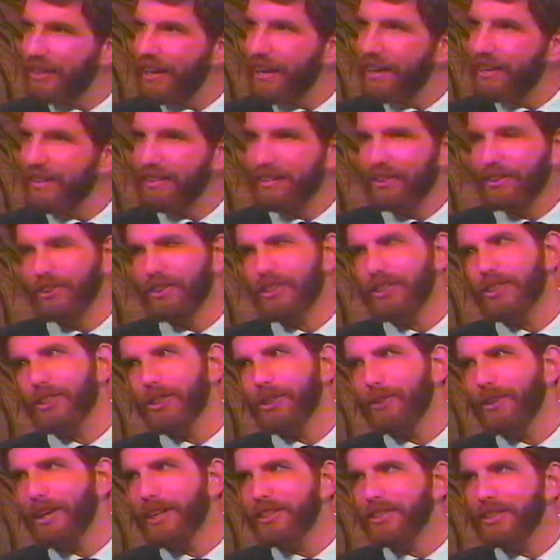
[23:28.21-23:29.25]
and it looks
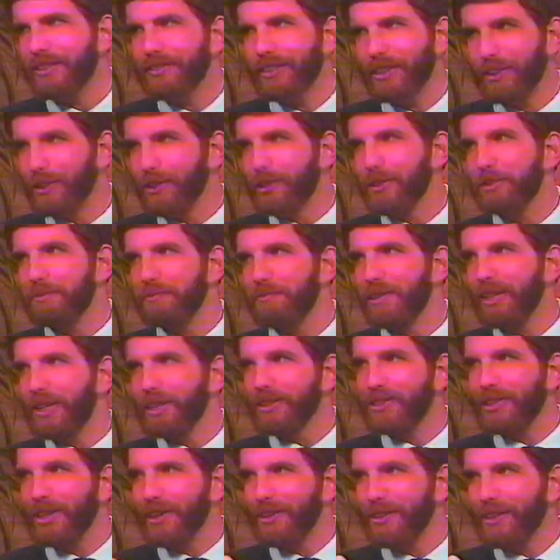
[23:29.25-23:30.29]
aggressive, it looks
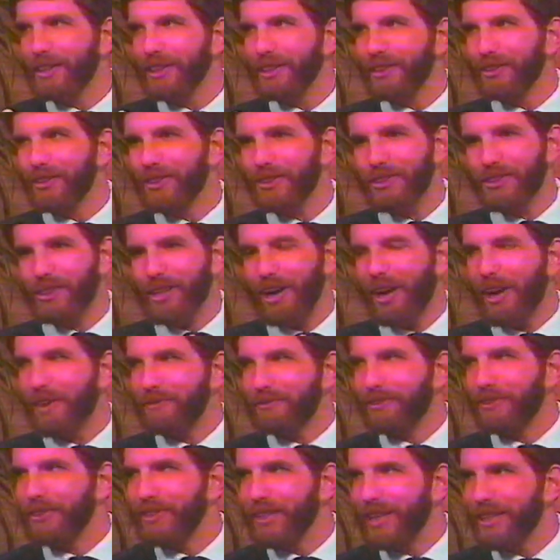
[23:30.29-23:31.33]
military, it looks
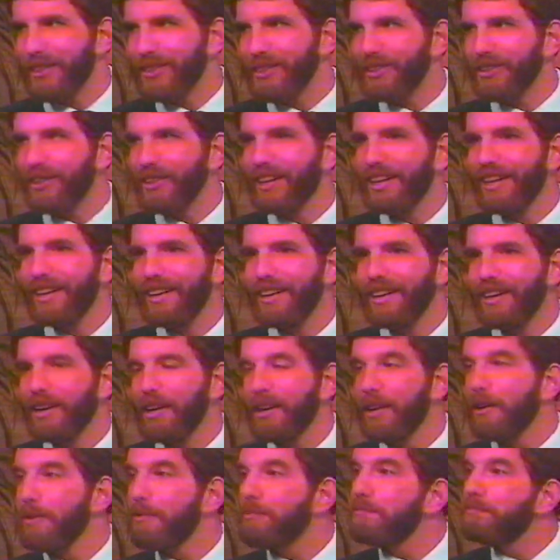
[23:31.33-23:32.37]
confrontational.
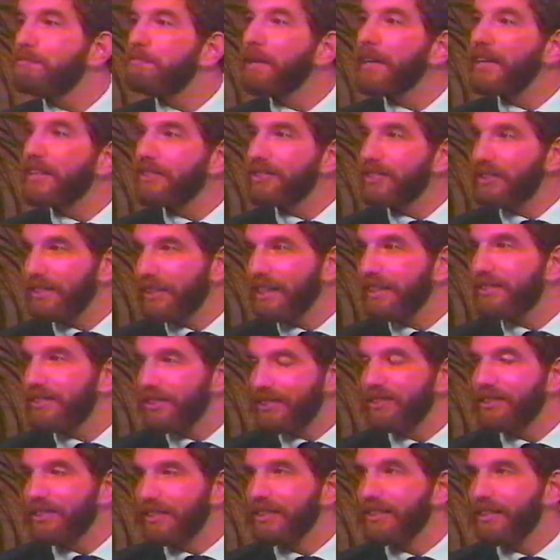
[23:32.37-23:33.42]
But
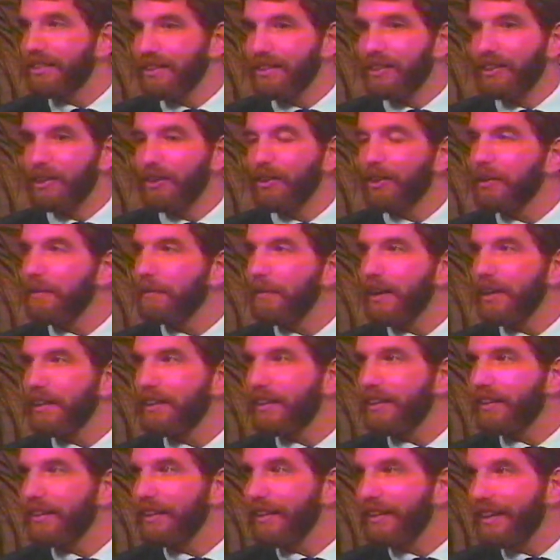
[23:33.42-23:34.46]
it's the only way
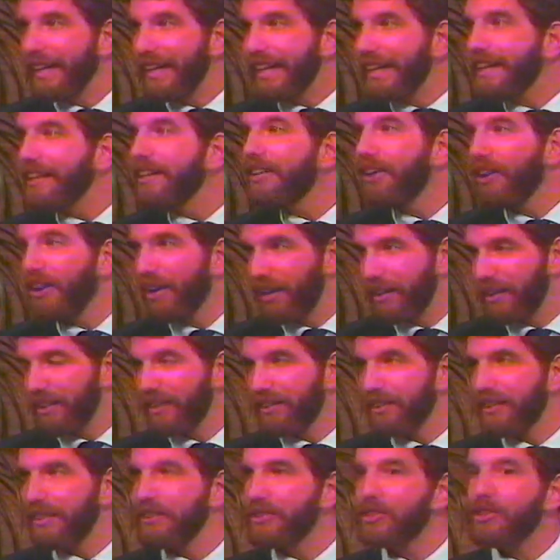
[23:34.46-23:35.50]
they can get in on
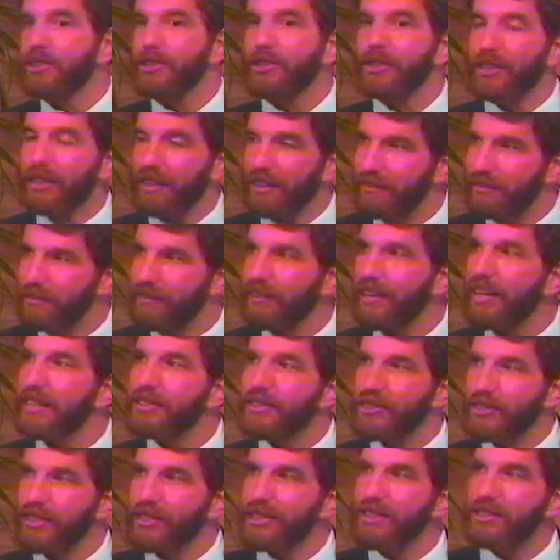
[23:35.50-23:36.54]
it is to
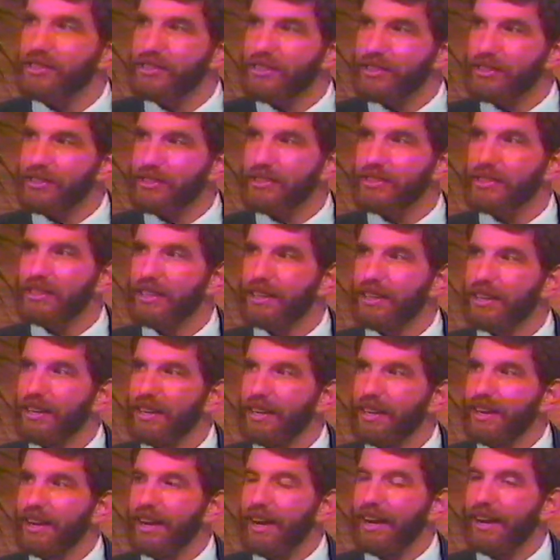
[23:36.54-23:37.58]
confess Jesus,
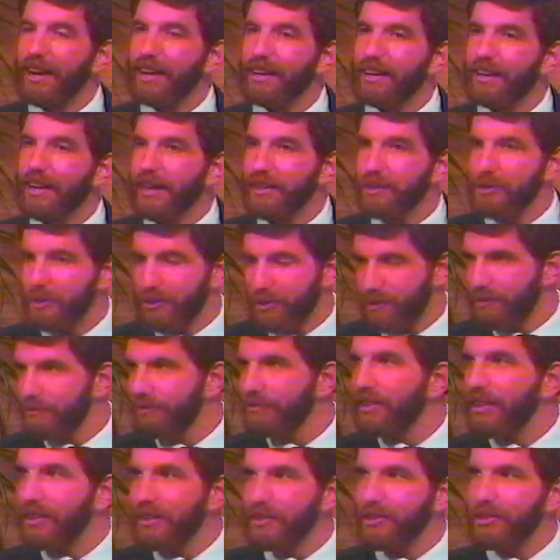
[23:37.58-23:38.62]
as
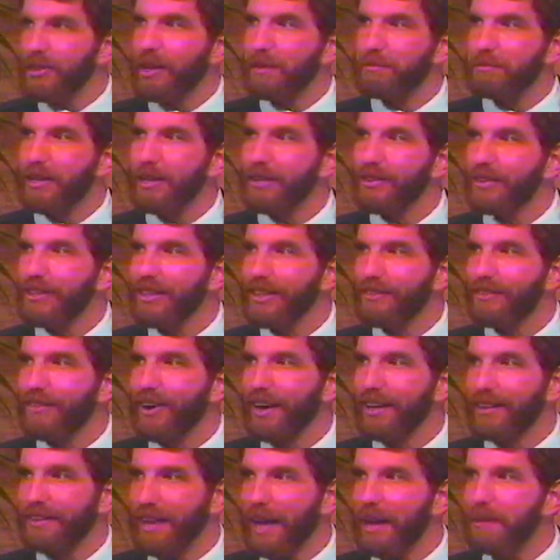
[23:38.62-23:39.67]
St. Peter did
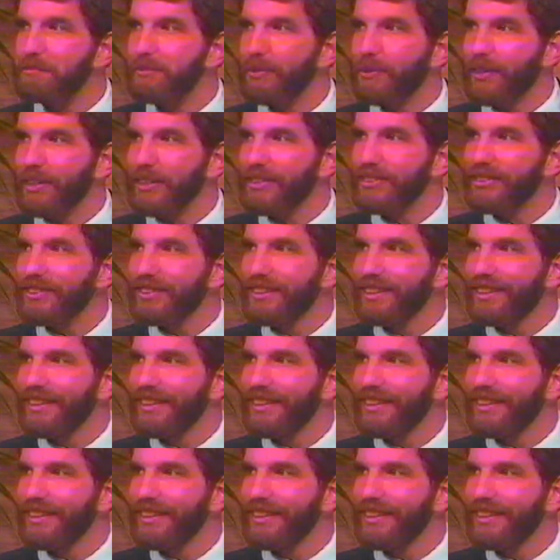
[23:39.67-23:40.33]
right at that point.